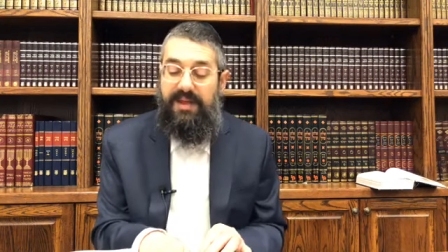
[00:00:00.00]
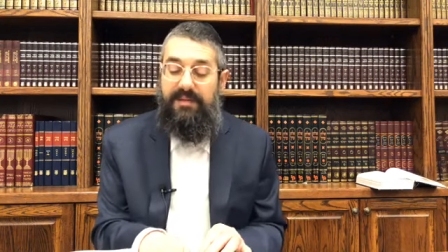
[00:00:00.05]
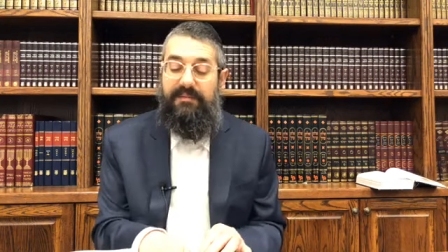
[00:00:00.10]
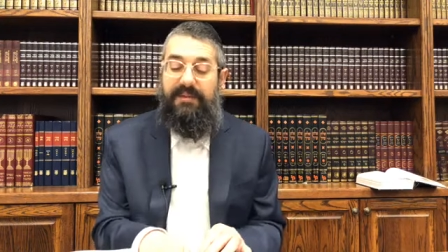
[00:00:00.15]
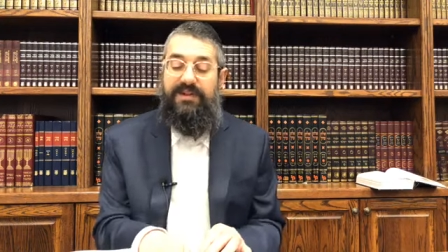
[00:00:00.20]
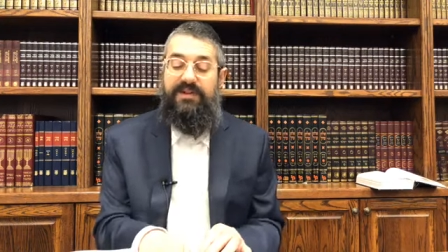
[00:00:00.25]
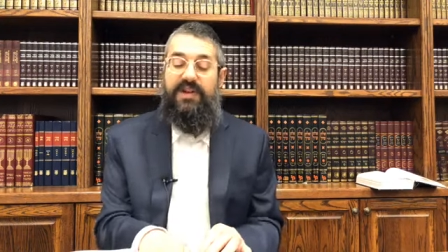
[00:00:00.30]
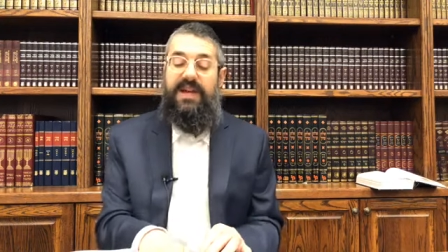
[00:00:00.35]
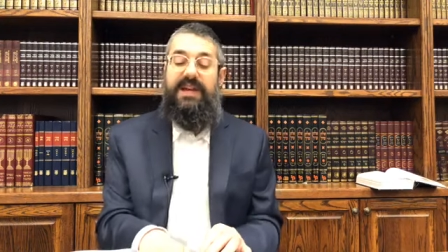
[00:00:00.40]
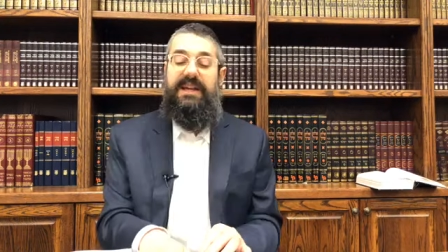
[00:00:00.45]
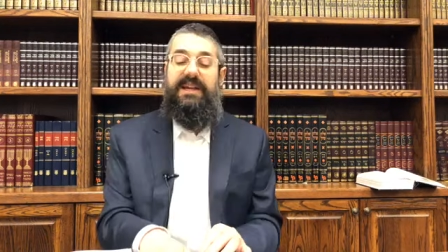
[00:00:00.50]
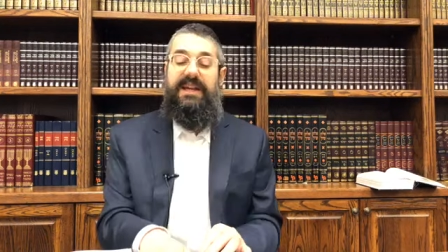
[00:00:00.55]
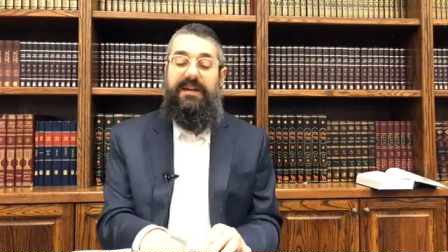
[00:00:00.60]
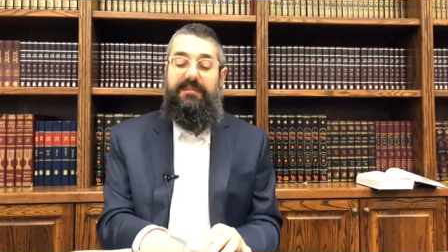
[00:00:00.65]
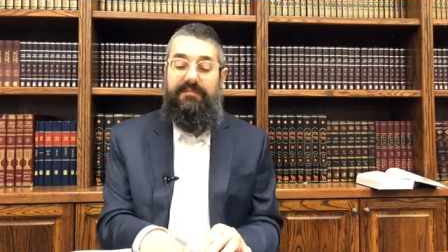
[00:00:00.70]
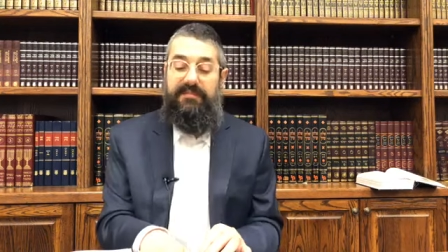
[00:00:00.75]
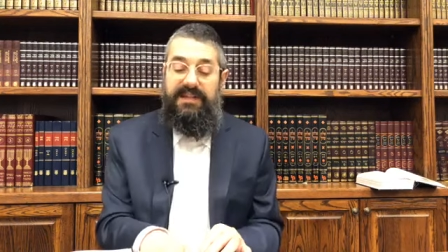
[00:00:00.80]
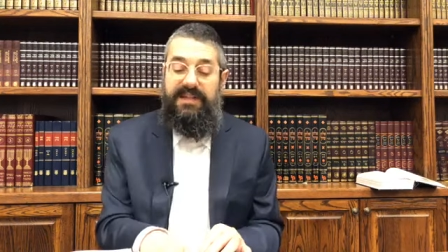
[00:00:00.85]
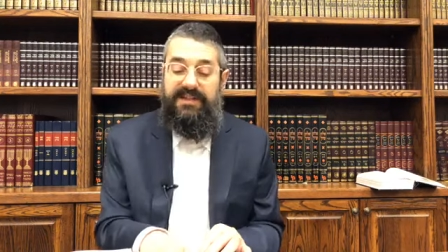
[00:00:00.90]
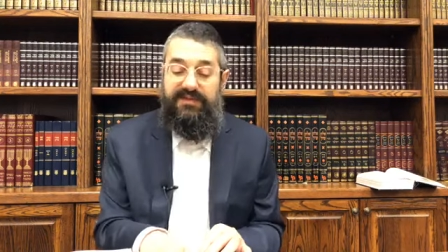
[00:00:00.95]
Mashaykana
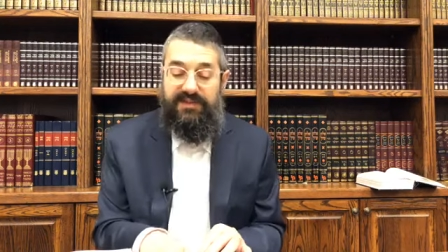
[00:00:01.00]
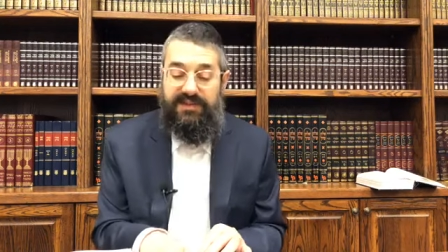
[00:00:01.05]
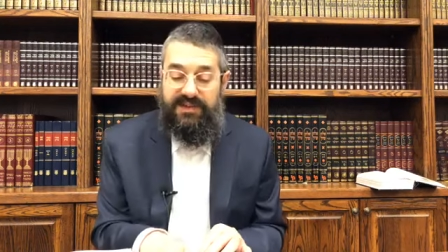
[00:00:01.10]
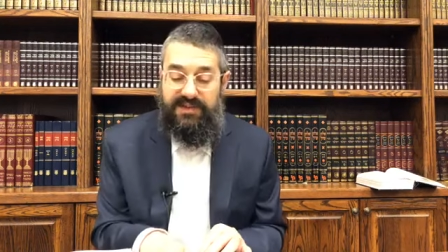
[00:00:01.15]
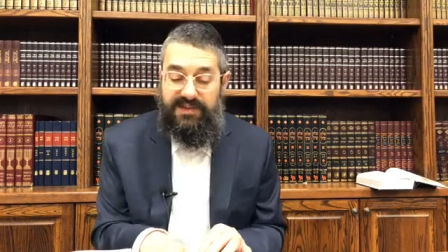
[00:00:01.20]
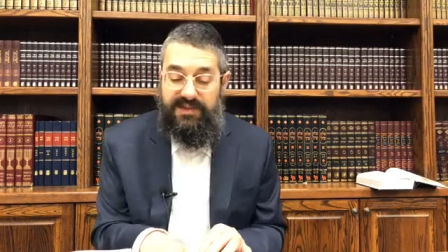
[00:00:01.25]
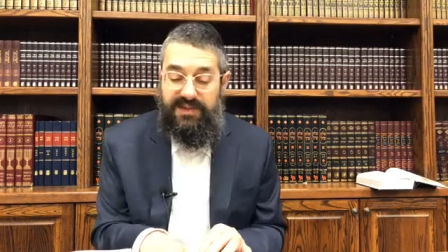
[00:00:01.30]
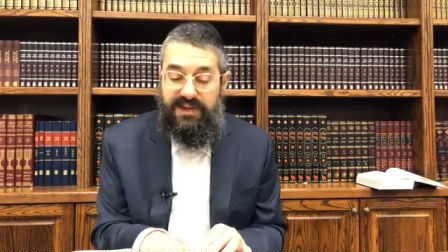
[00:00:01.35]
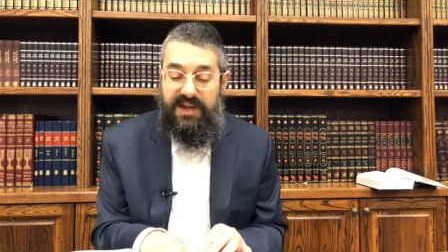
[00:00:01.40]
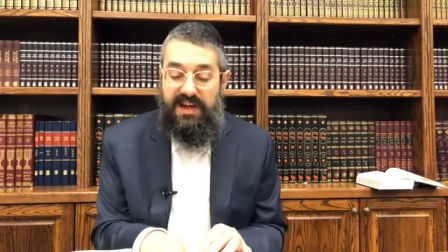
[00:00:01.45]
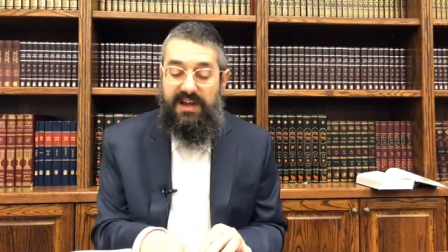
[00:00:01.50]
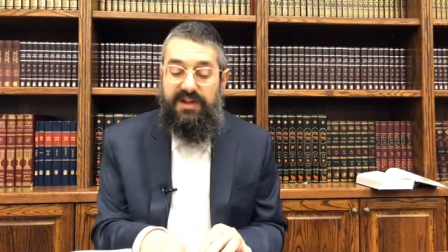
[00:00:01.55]
mitzvahs.